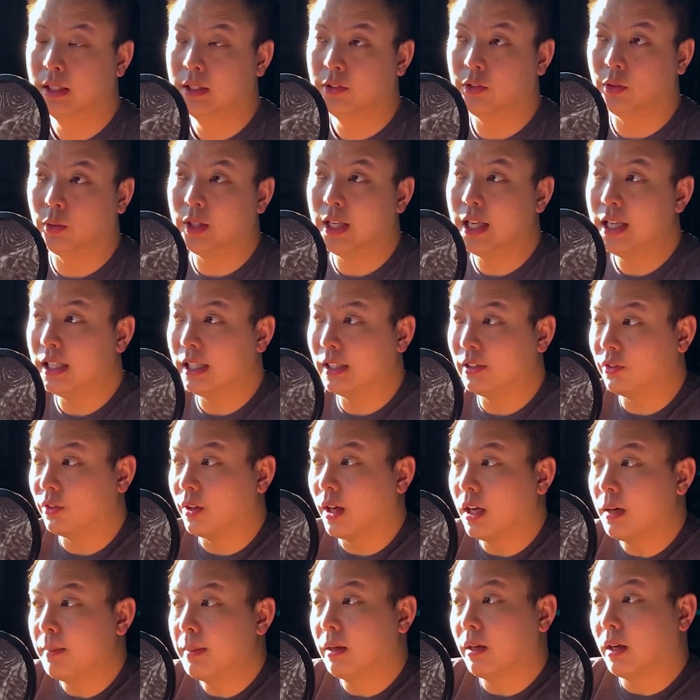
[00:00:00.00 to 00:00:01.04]
So again, it's
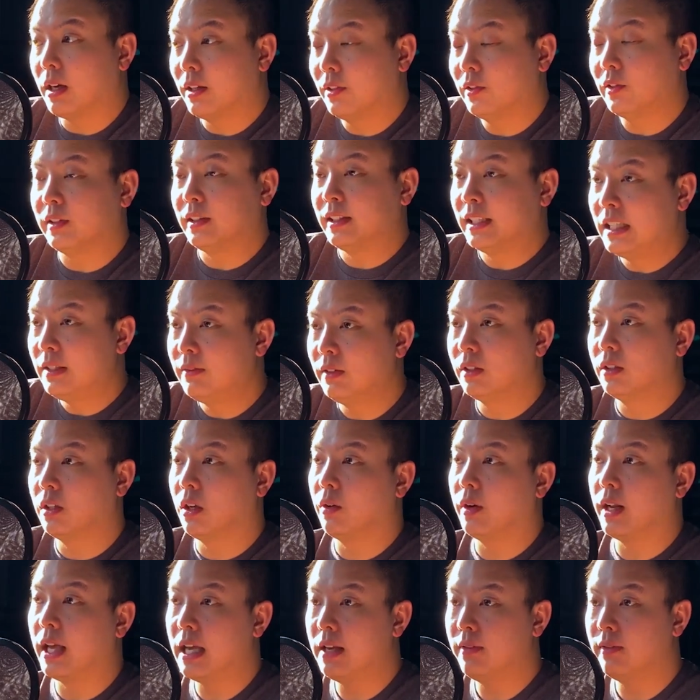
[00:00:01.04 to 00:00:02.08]
not about us leaving to
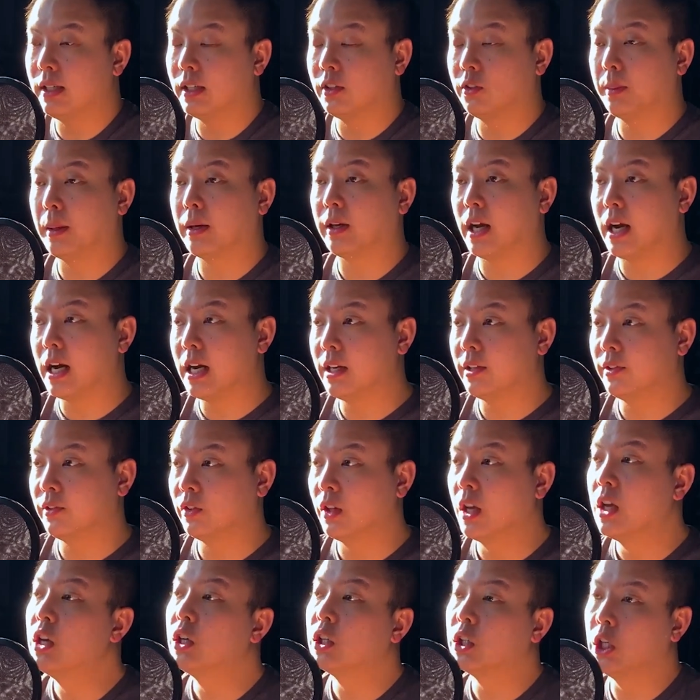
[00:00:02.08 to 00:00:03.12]
go to heaven. It's about
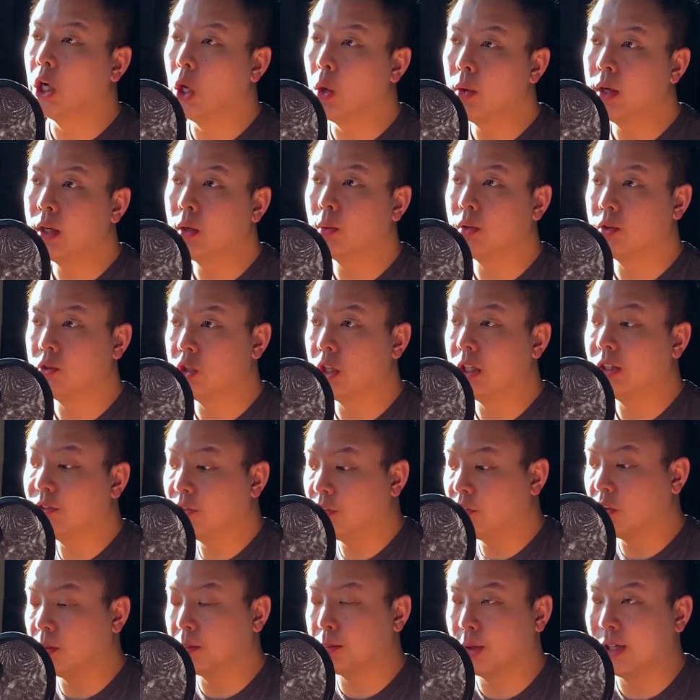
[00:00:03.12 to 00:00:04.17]
us going with
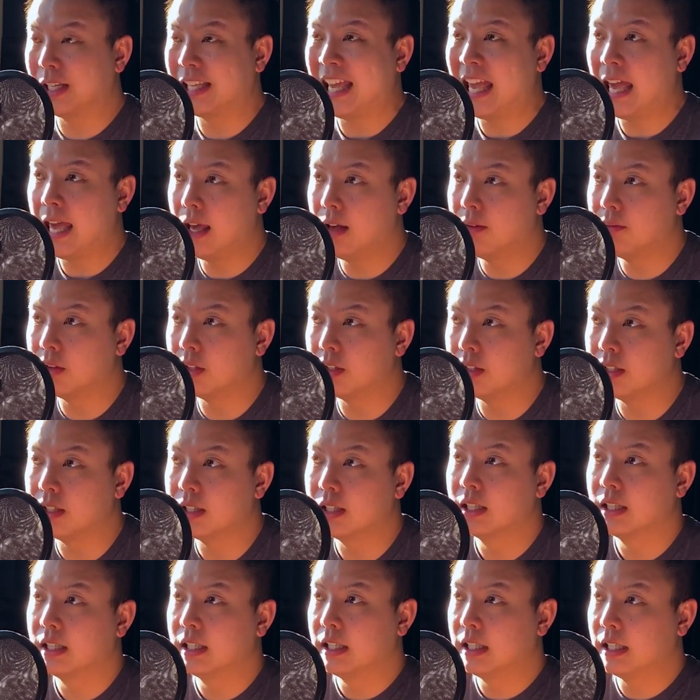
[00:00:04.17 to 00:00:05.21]
Jesus to bring heaven
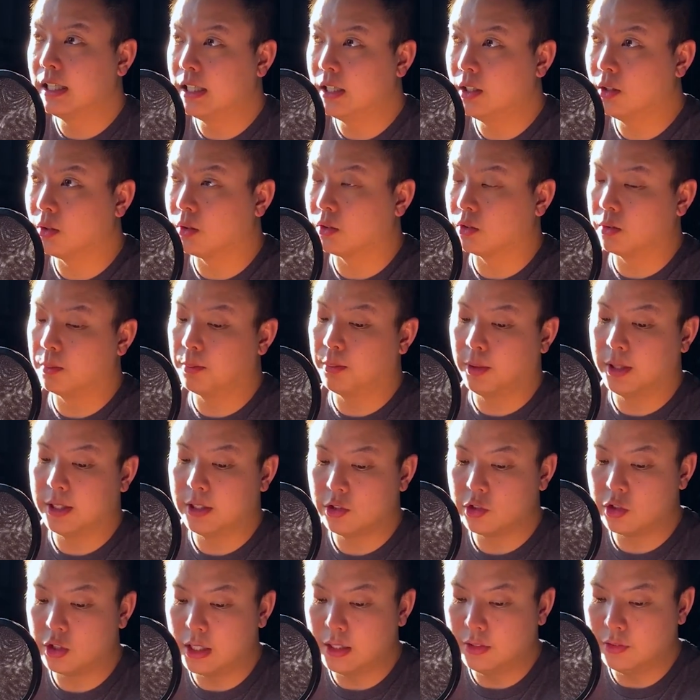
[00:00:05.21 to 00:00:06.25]
here, to
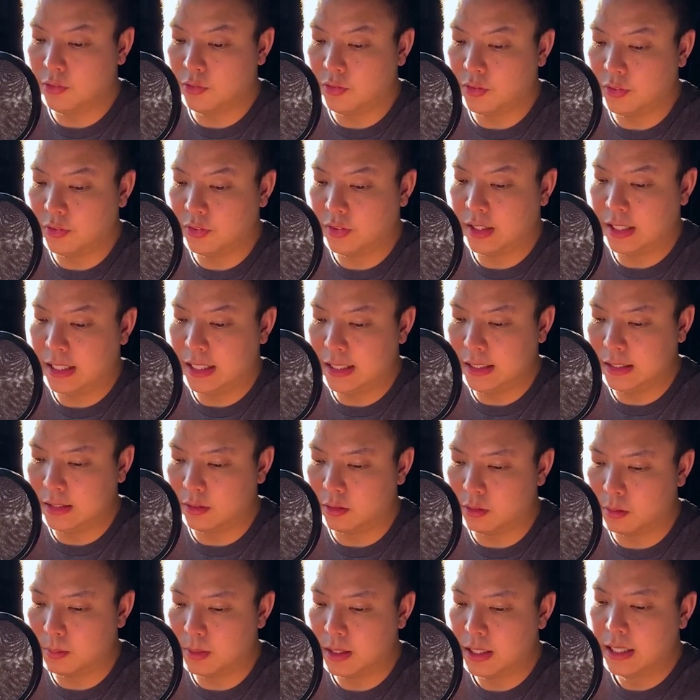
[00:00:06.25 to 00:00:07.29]
bring Jesus'
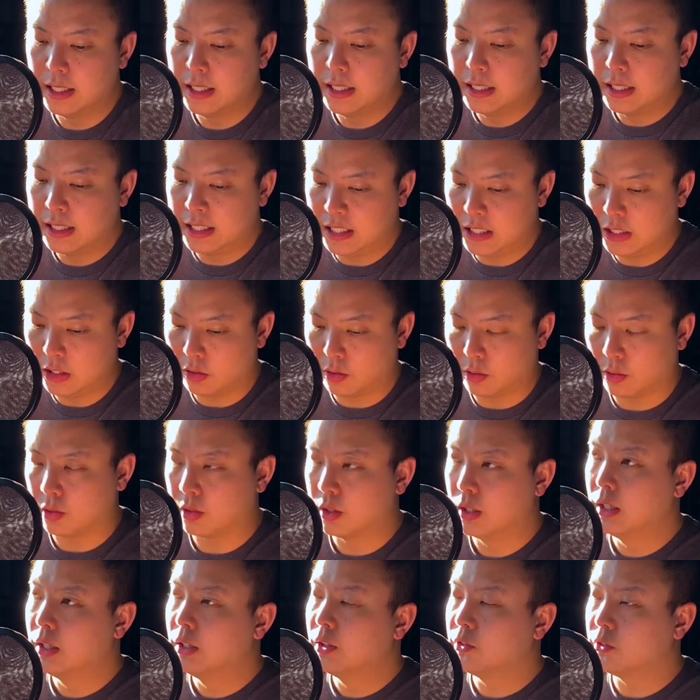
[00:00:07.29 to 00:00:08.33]
kingdom here.